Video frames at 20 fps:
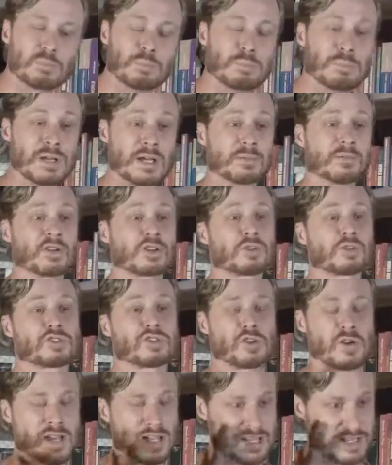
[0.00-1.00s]
biblical
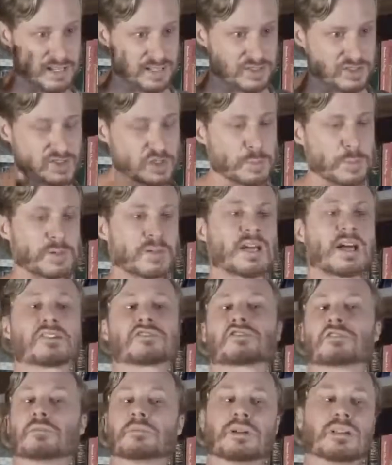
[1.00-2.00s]
training,
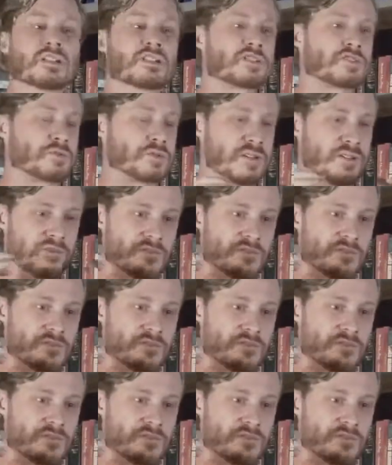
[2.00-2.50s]
supernatural ministry,